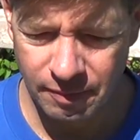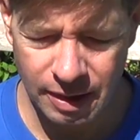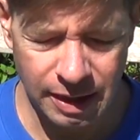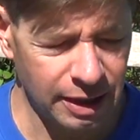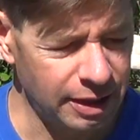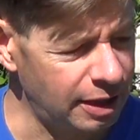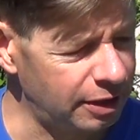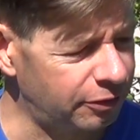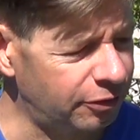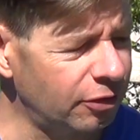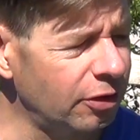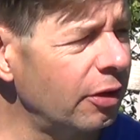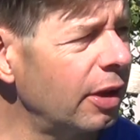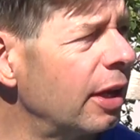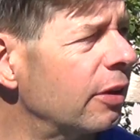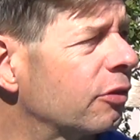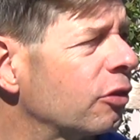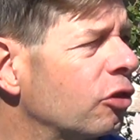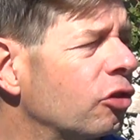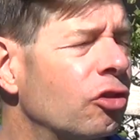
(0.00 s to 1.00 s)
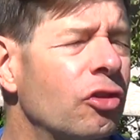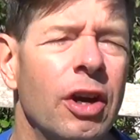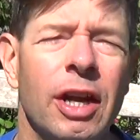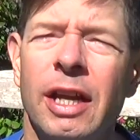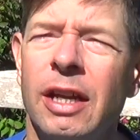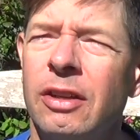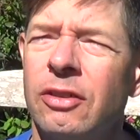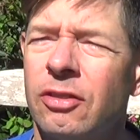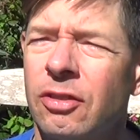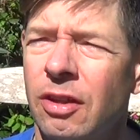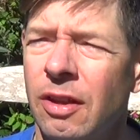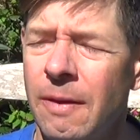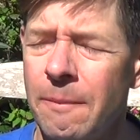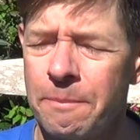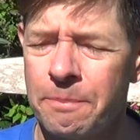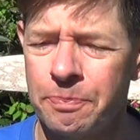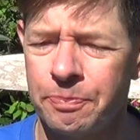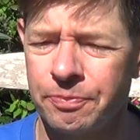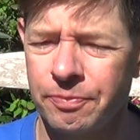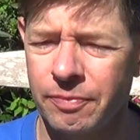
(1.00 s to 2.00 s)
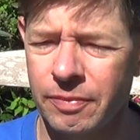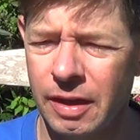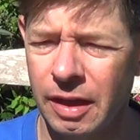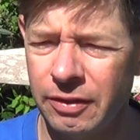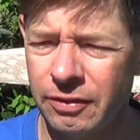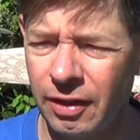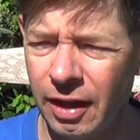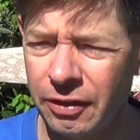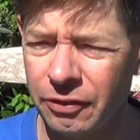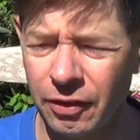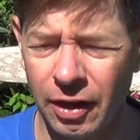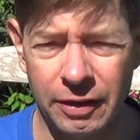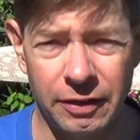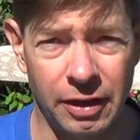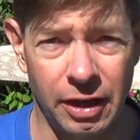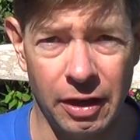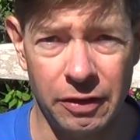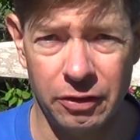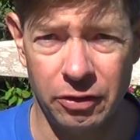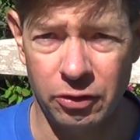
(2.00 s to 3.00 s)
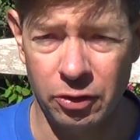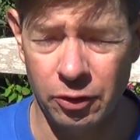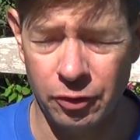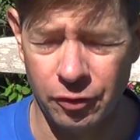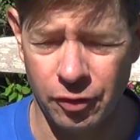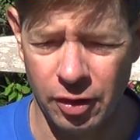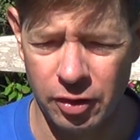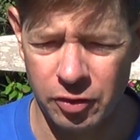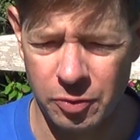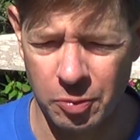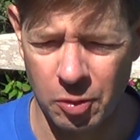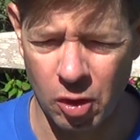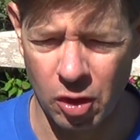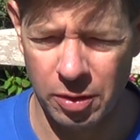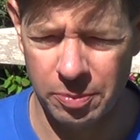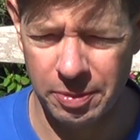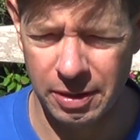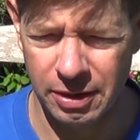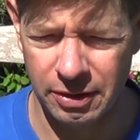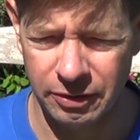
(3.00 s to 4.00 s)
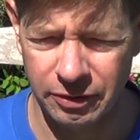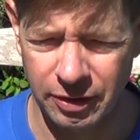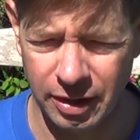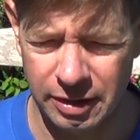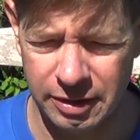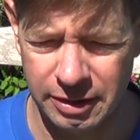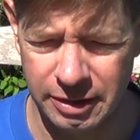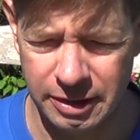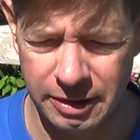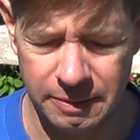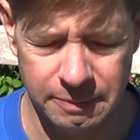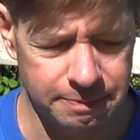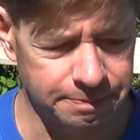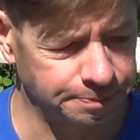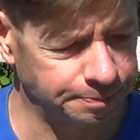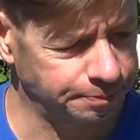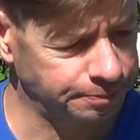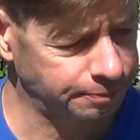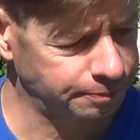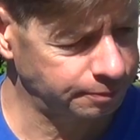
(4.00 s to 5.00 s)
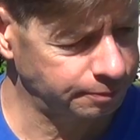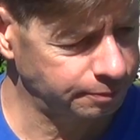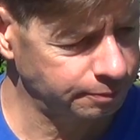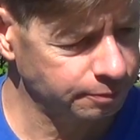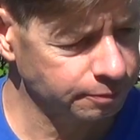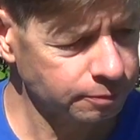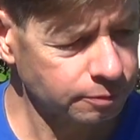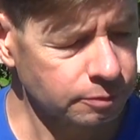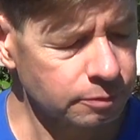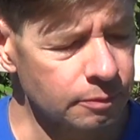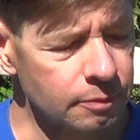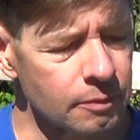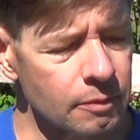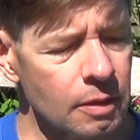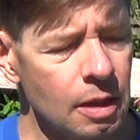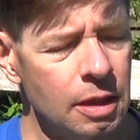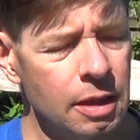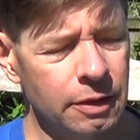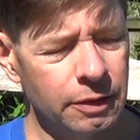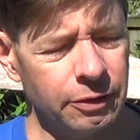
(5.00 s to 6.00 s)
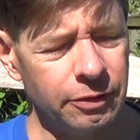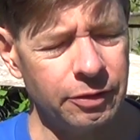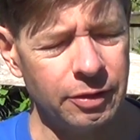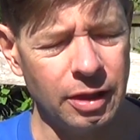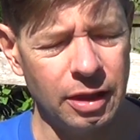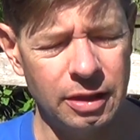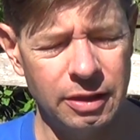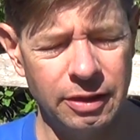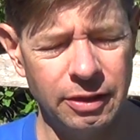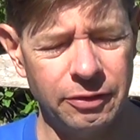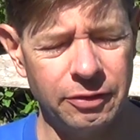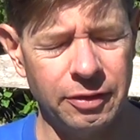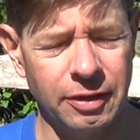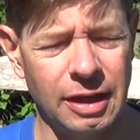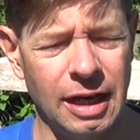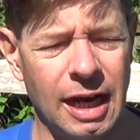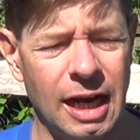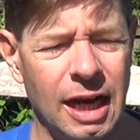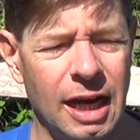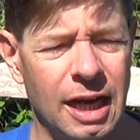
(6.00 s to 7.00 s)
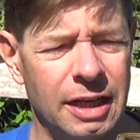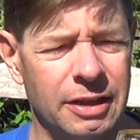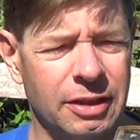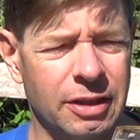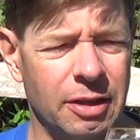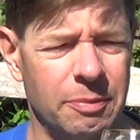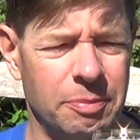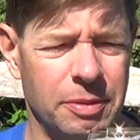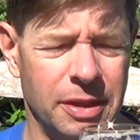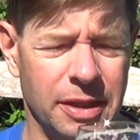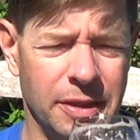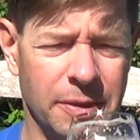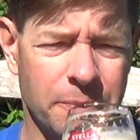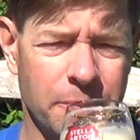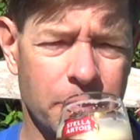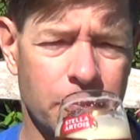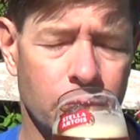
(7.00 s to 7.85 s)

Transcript: it still has a strange taste like the other two French broad beers I did. This is a this is an odd company.